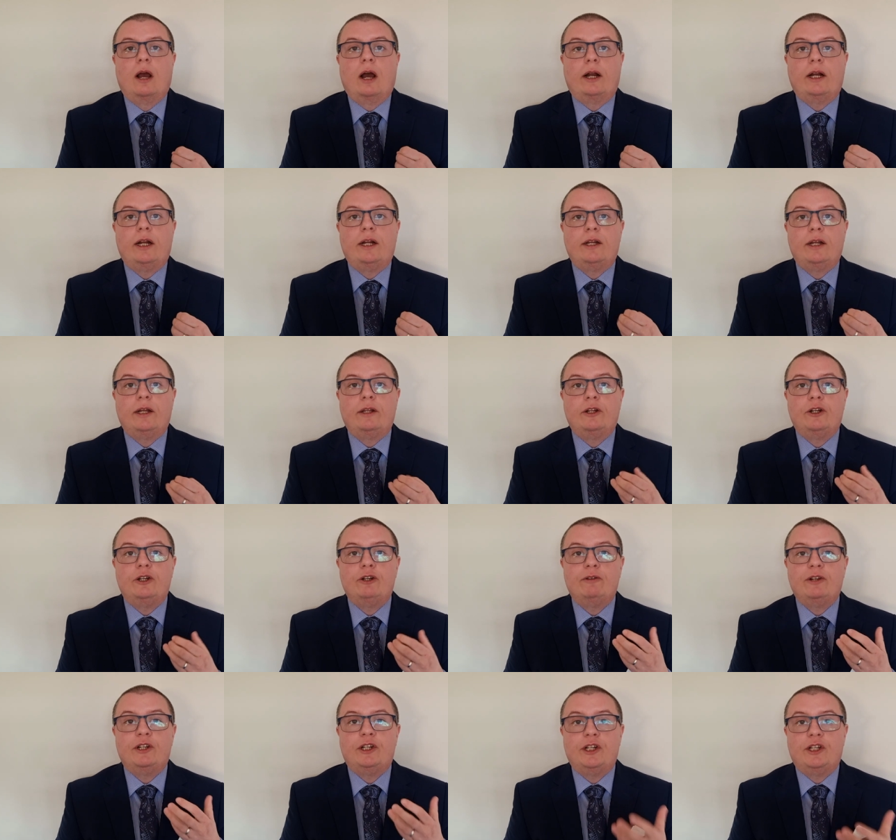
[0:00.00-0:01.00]
And indeed the
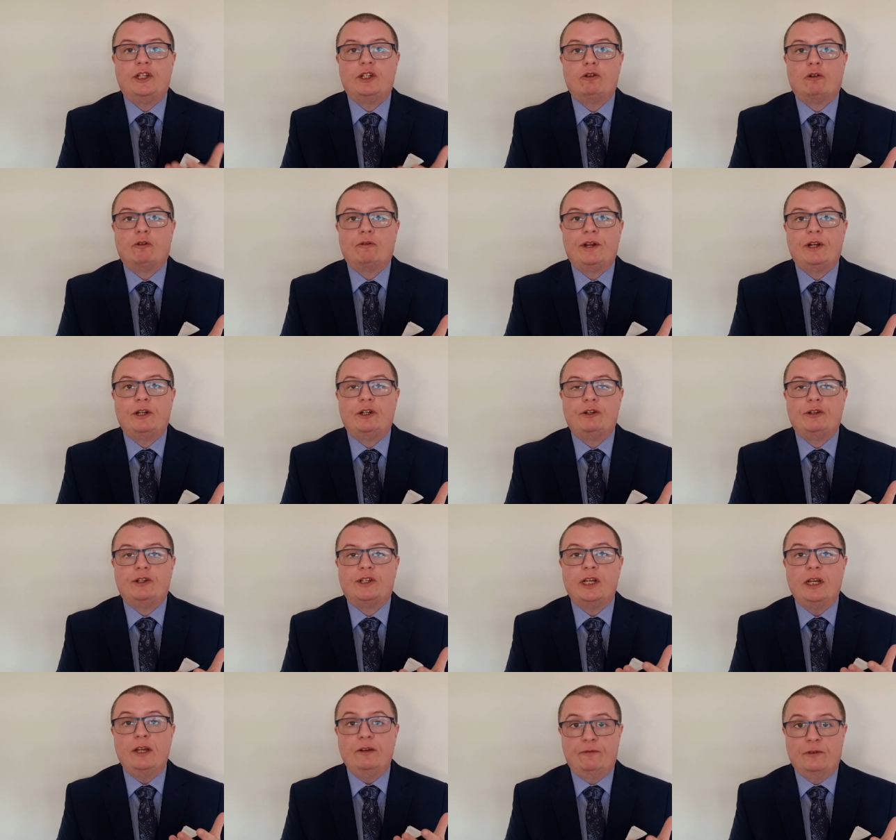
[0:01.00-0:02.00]
Jewish historian
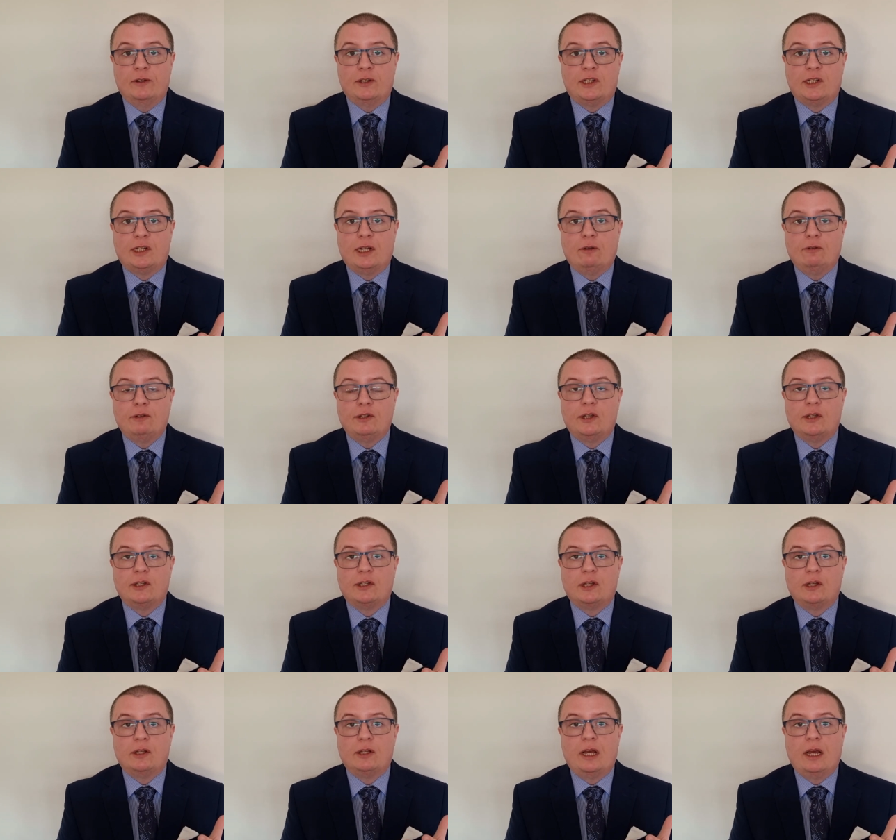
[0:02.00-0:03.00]
Josephus tells
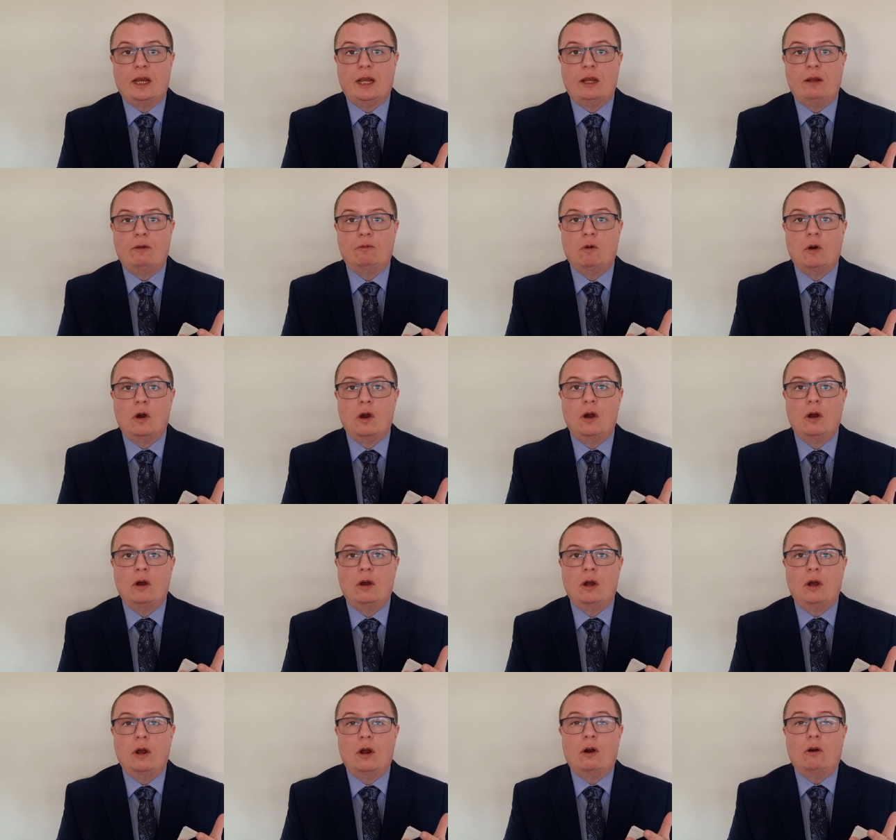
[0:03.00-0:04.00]
us that they
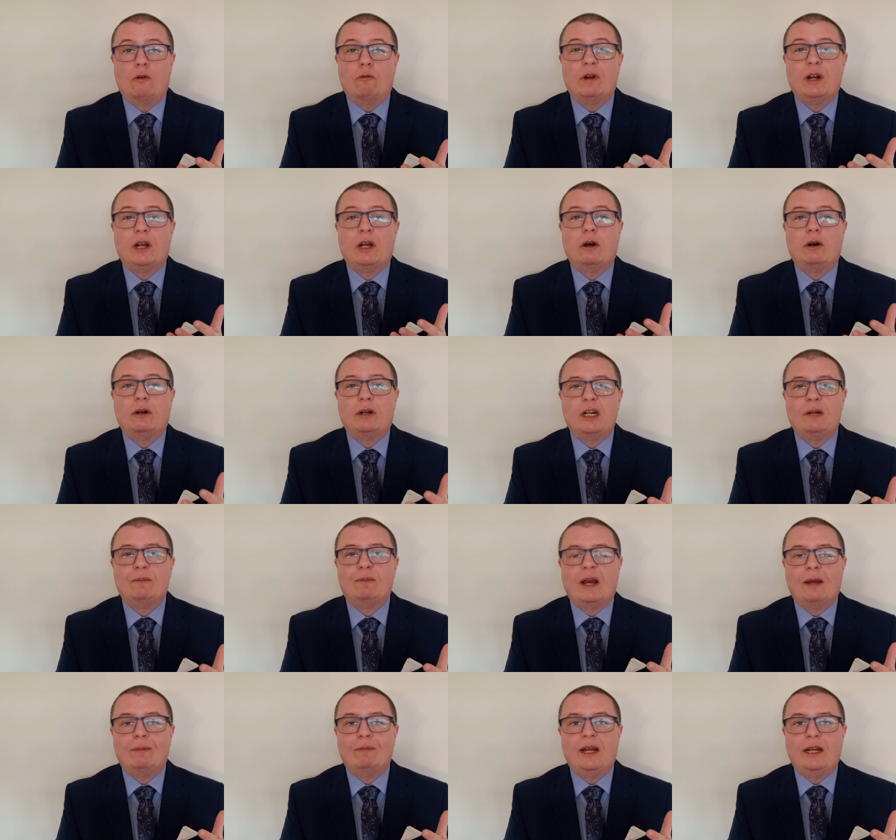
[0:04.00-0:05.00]
were regarded
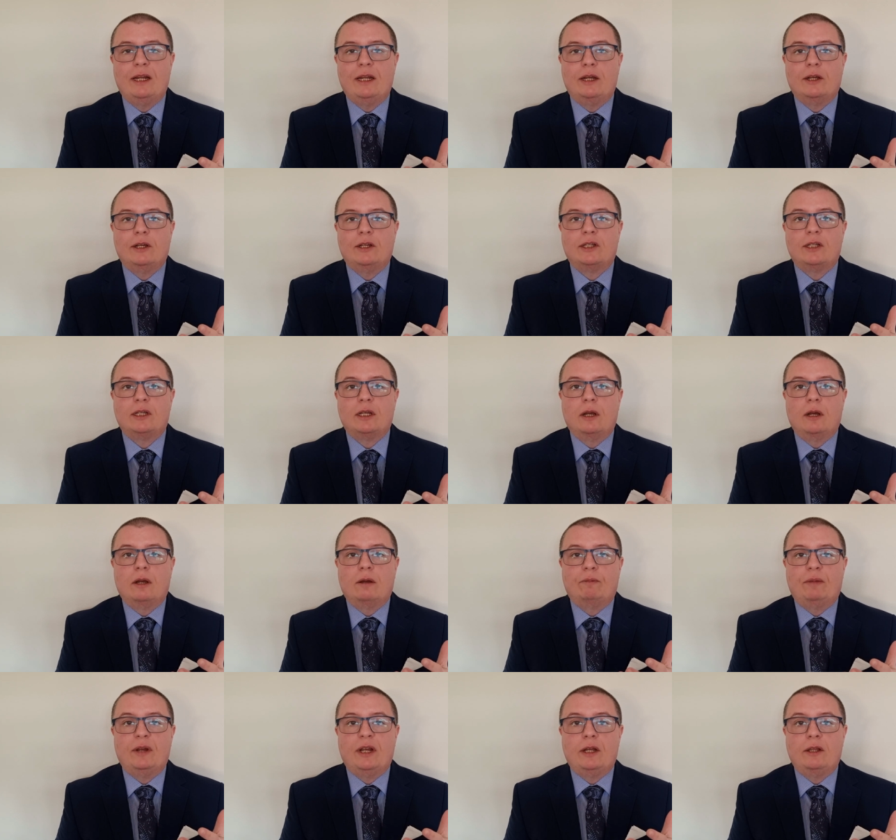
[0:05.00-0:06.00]
by many as
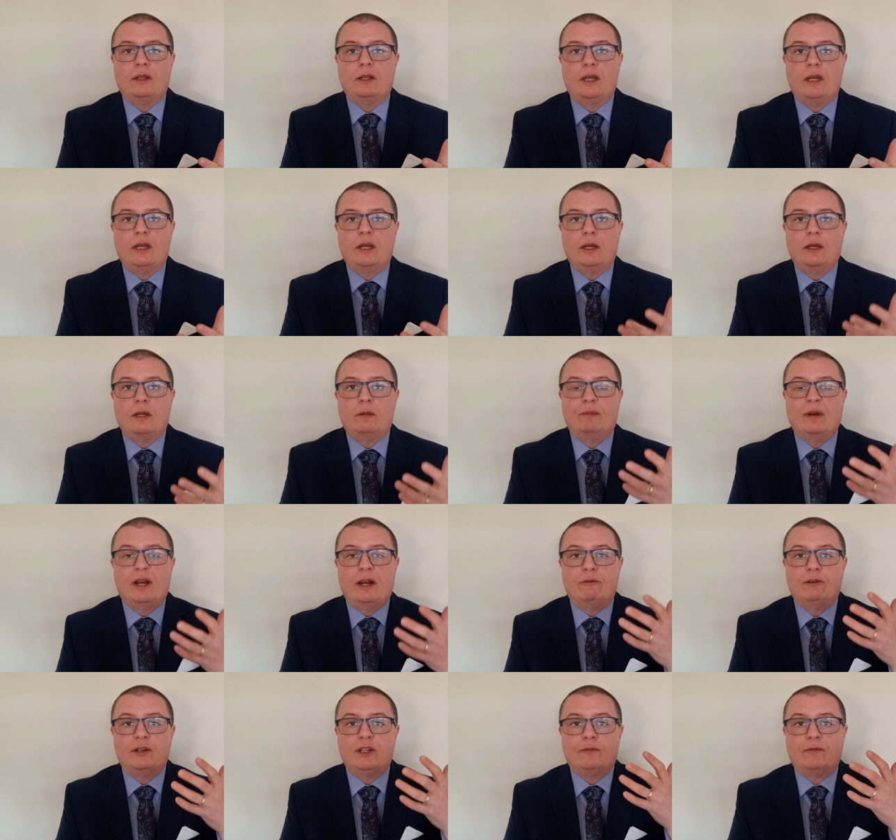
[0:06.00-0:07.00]
being the
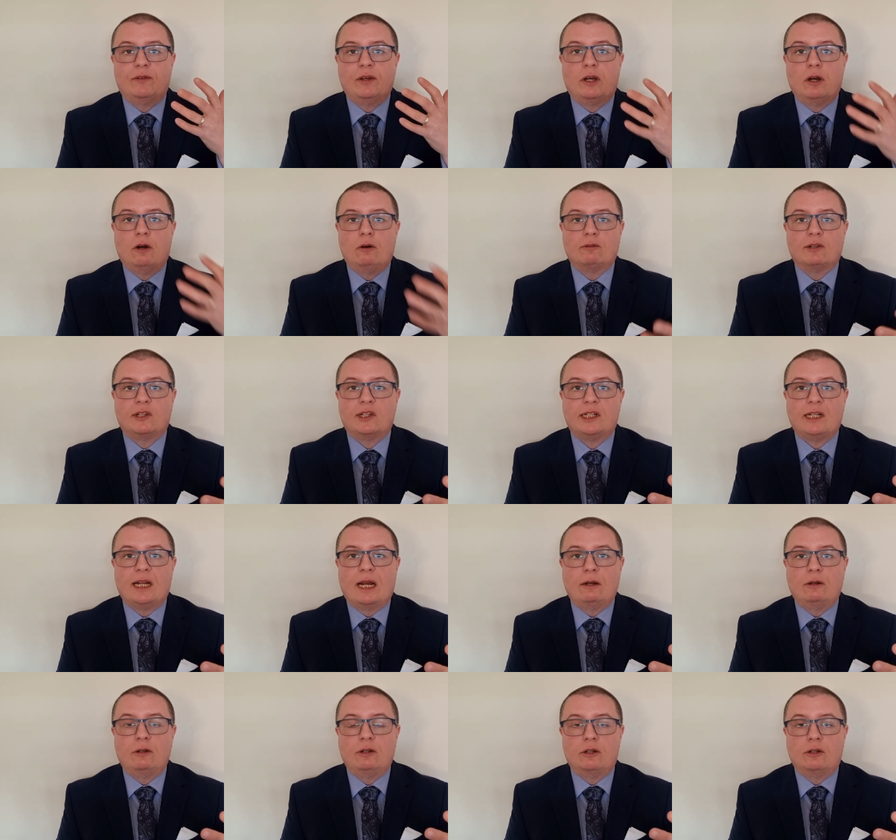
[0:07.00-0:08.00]
bearers of the gold
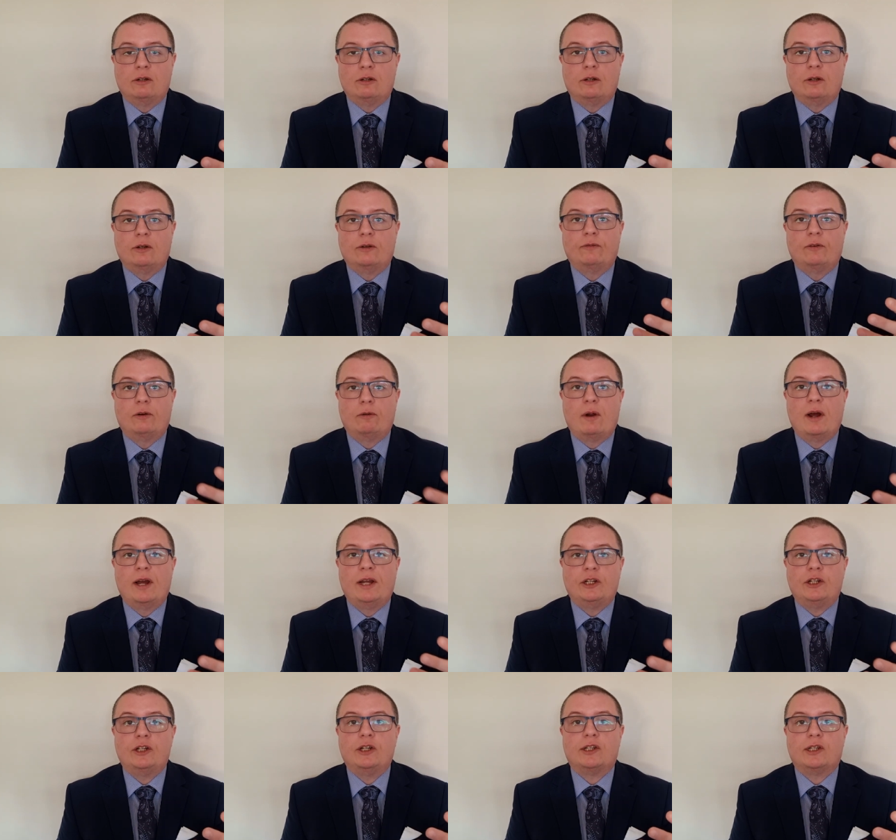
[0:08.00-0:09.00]
standard for
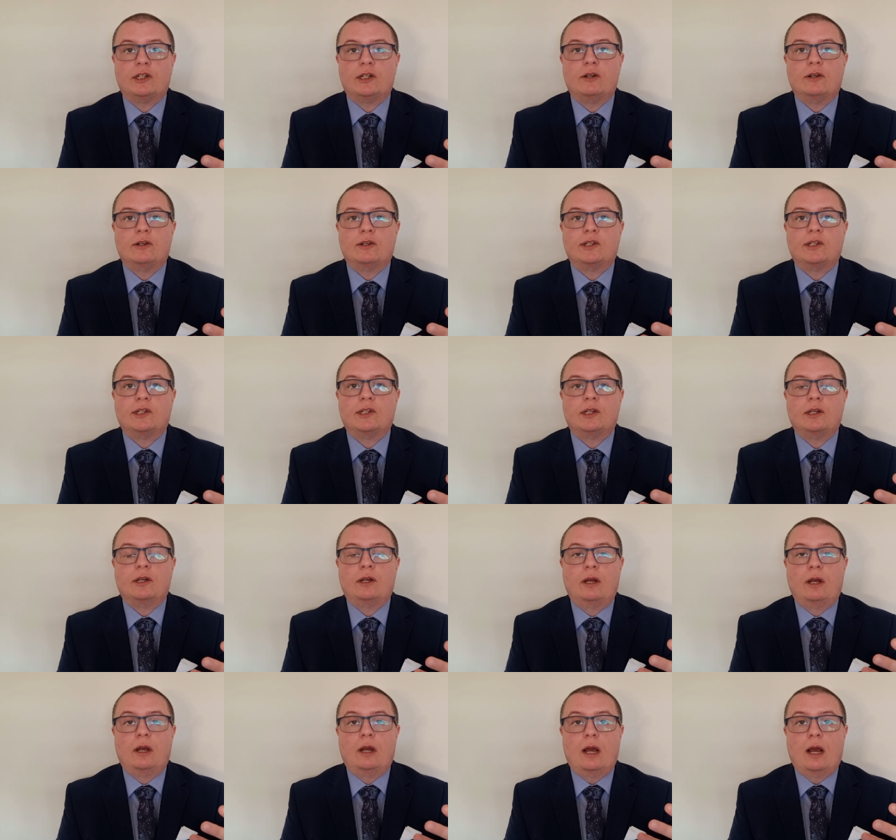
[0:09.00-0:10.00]
righteousness.
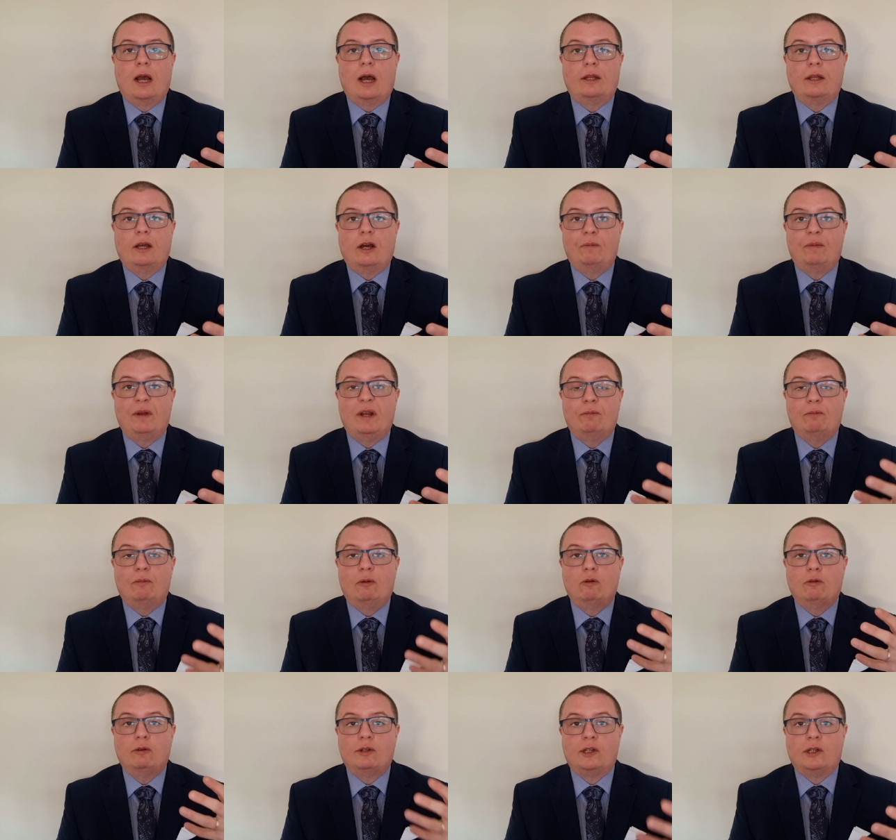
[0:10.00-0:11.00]
And that'll be
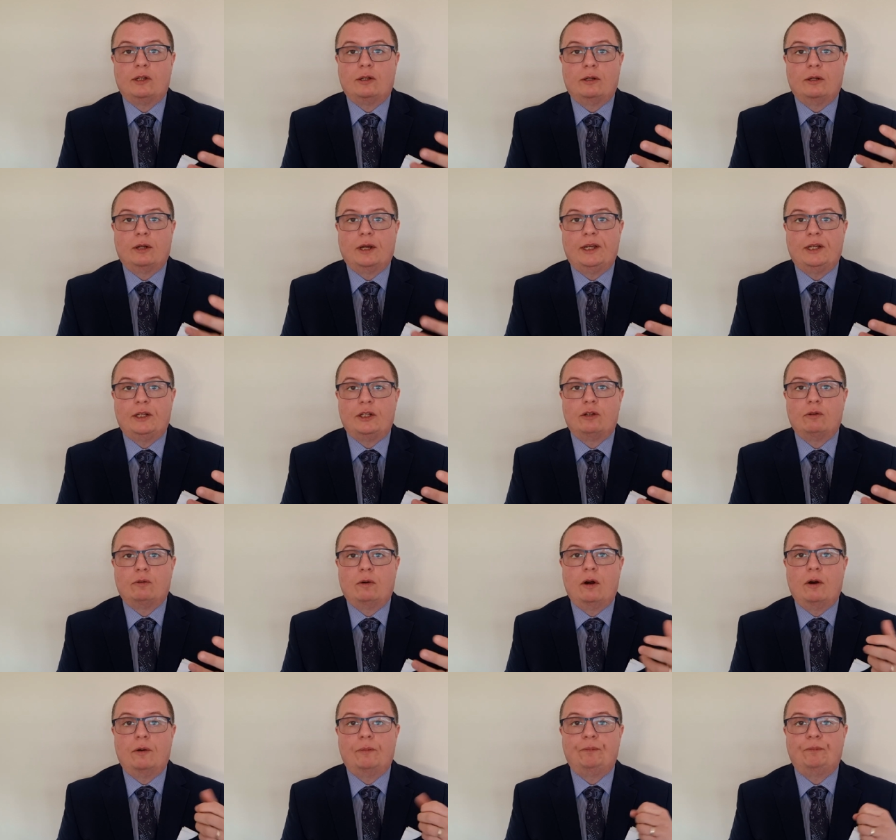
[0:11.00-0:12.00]
important later
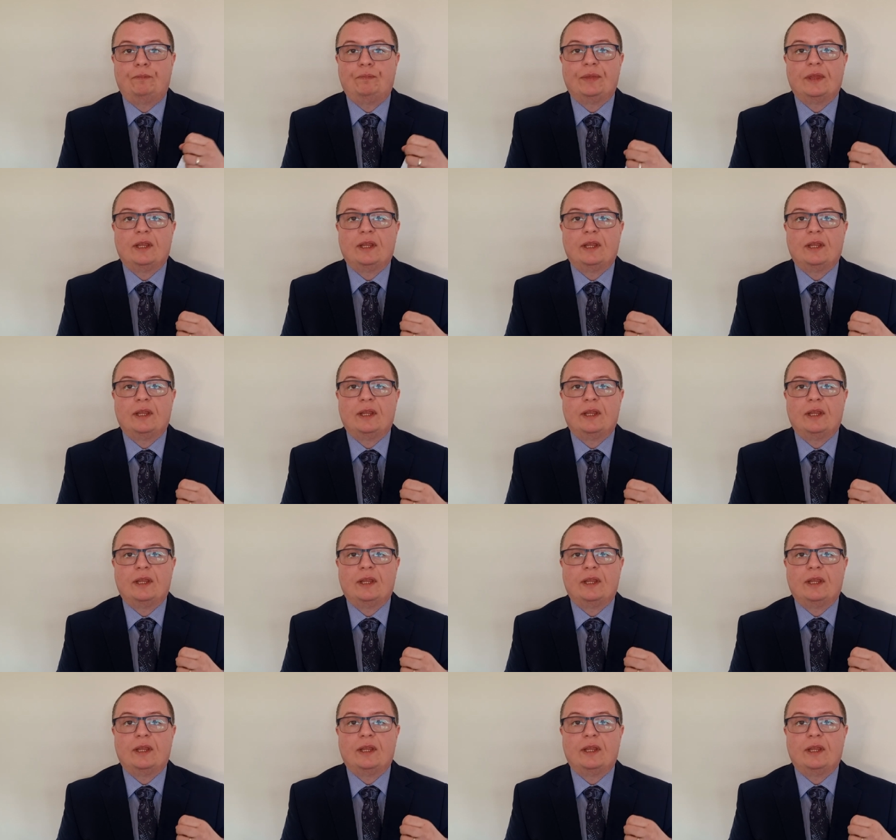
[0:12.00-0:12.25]
on.